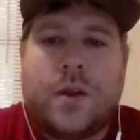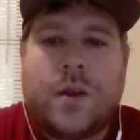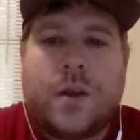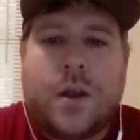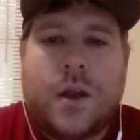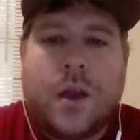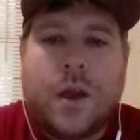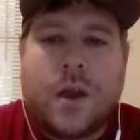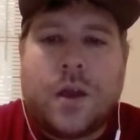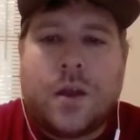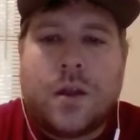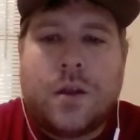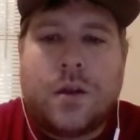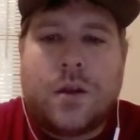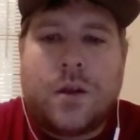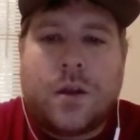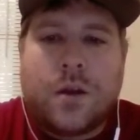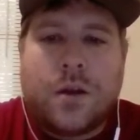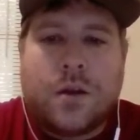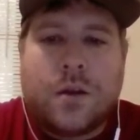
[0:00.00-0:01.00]

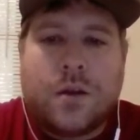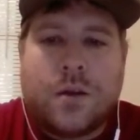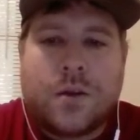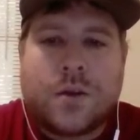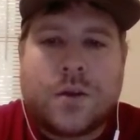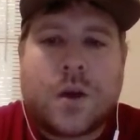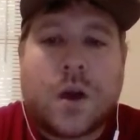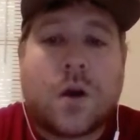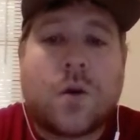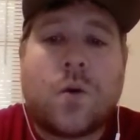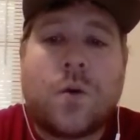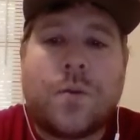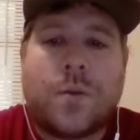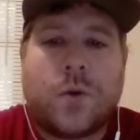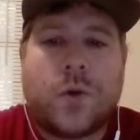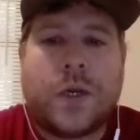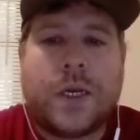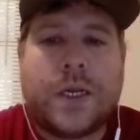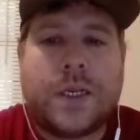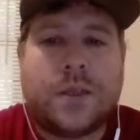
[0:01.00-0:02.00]
and Star
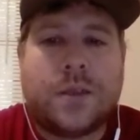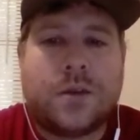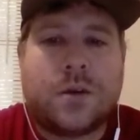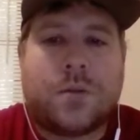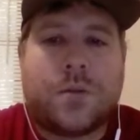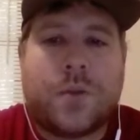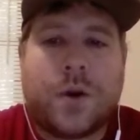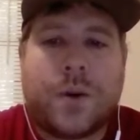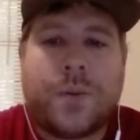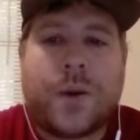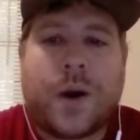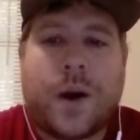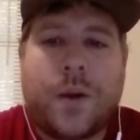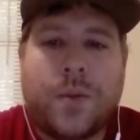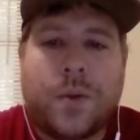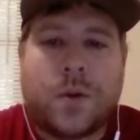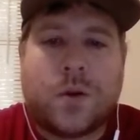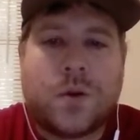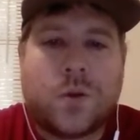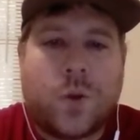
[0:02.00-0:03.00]
Aquamarines are pretty
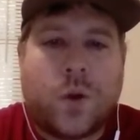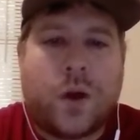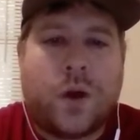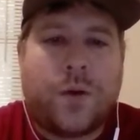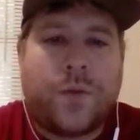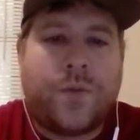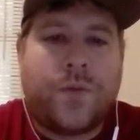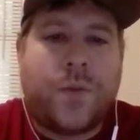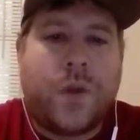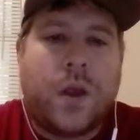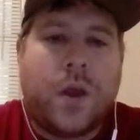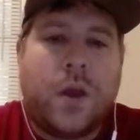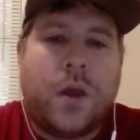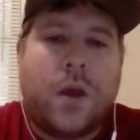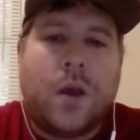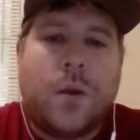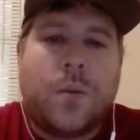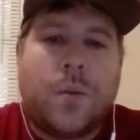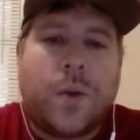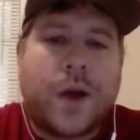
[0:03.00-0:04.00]
popular as well.
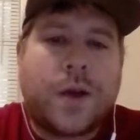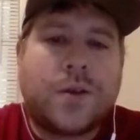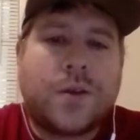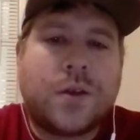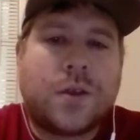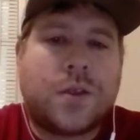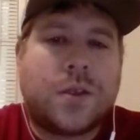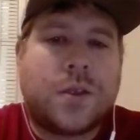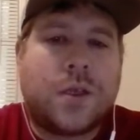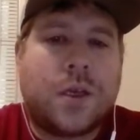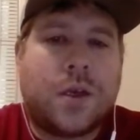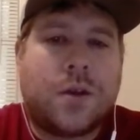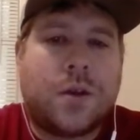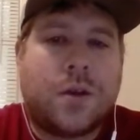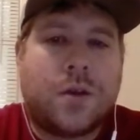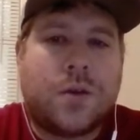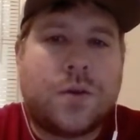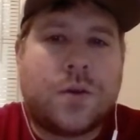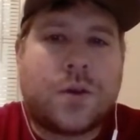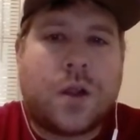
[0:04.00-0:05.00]
But as you can see,
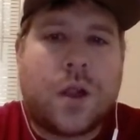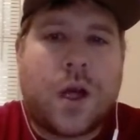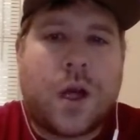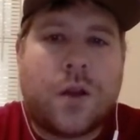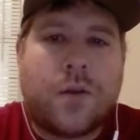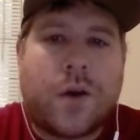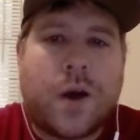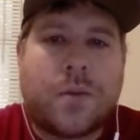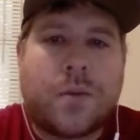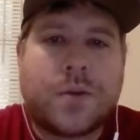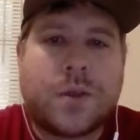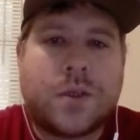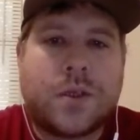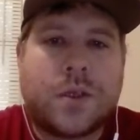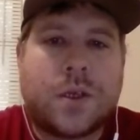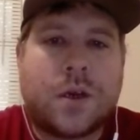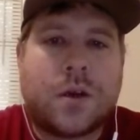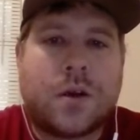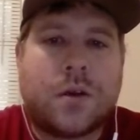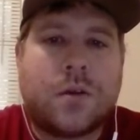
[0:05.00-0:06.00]
there's a lot of options
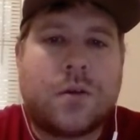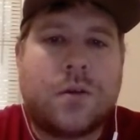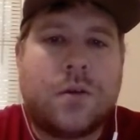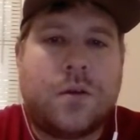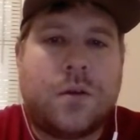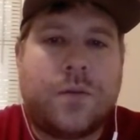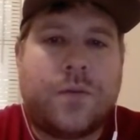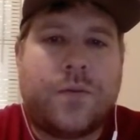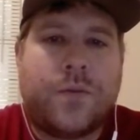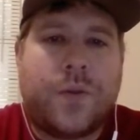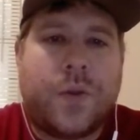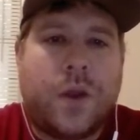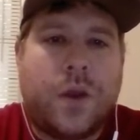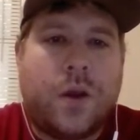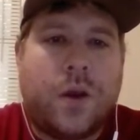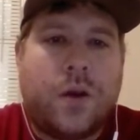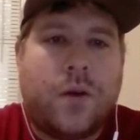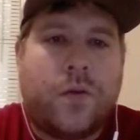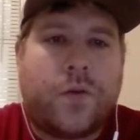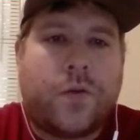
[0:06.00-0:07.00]
here
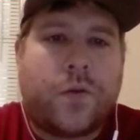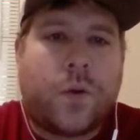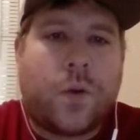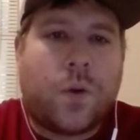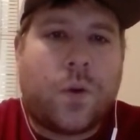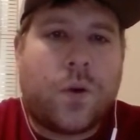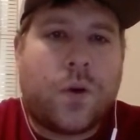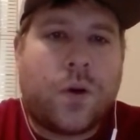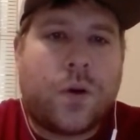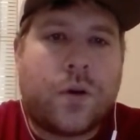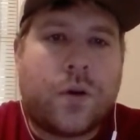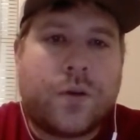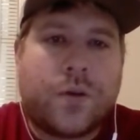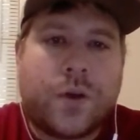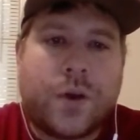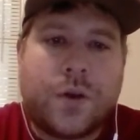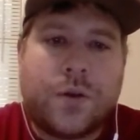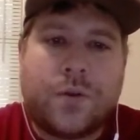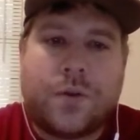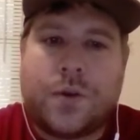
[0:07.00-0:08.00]
for
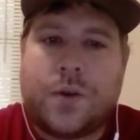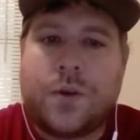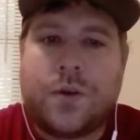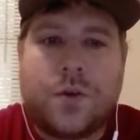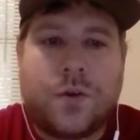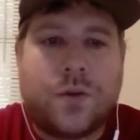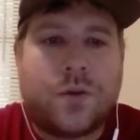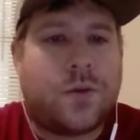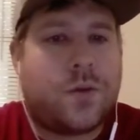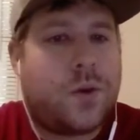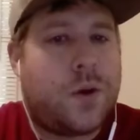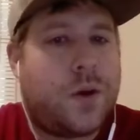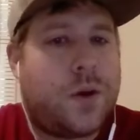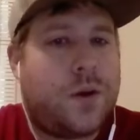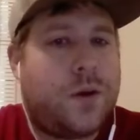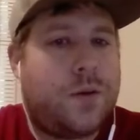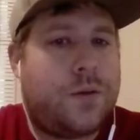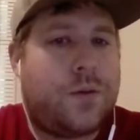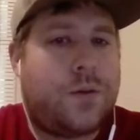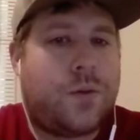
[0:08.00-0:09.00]
$200, $300,
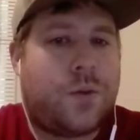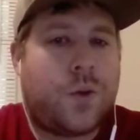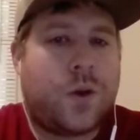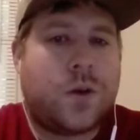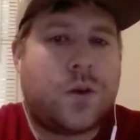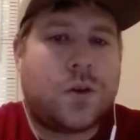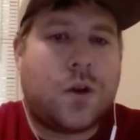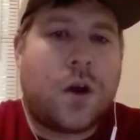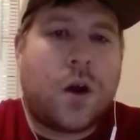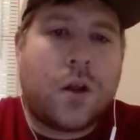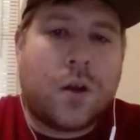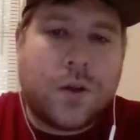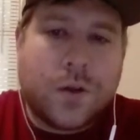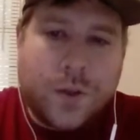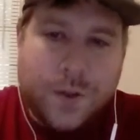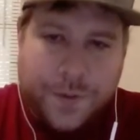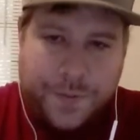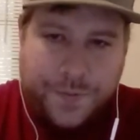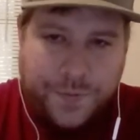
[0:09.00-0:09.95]
$300.